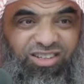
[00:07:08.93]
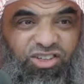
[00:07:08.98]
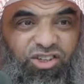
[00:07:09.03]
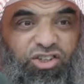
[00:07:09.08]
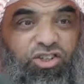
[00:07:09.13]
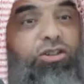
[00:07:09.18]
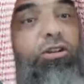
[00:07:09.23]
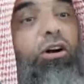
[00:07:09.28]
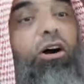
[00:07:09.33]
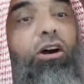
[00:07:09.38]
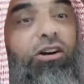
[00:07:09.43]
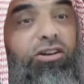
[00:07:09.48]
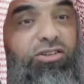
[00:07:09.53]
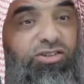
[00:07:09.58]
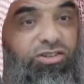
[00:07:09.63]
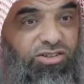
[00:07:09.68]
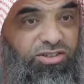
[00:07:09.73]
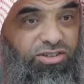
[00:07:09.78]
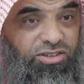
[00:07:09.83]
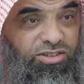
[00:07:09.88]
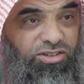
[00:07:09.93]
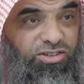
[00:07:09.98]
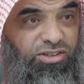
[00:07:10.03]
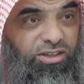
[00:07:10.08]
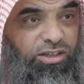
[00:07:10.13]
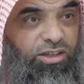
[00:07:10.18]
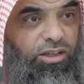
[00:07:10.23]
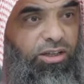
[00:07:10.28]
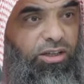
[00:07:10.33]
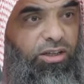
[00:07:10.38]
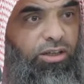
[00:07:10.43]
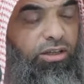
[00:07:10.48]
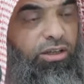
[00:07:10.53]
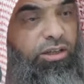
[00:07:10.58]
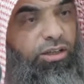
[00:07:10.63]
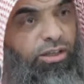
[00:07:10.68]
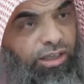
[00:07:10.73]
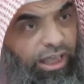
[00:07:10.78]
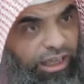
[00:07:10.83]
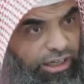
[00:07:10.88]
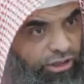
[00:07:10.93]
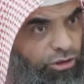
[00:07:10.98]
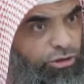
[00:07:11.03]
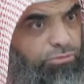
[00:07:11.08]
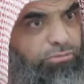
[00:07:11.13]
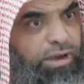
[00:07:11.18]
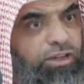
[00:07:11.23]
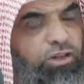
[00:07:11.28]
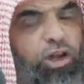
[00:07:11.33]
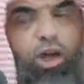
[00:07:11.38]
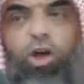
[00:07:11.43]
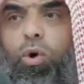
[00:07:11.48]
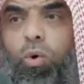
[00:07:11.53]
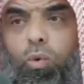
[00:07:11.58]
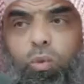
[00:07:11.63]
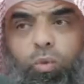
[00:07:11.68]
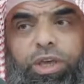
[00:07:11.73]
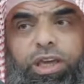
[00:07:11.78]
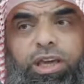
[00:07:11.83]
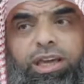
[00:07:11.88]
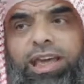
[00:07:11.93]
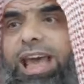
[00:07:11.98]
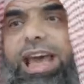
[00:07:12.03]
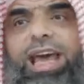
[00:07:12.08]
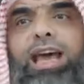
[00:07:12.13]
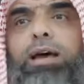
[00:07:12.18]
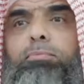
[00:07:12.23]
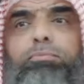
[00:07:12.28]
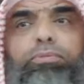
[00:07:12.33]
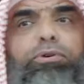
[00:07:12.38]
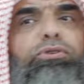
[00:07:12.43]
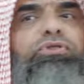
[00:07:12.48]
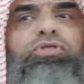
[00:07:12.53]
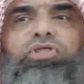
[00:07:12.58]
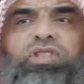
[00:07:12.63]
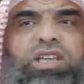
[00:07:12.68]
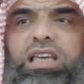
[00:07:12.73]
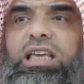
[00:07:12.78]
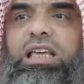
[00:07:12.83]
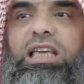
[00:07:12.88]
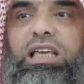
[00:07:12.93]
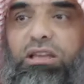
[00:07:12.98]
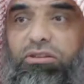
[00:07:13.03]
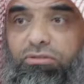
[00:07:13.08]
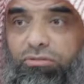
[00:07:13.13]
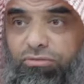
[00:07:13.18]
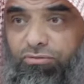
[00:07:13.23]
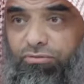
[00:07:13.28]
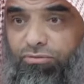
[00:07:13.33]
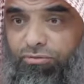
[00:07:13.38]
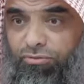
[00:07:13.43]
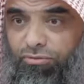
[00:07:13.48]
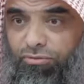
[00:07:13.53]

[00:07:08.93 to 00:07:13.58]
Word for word: stars. Can you imagine? We can't perceive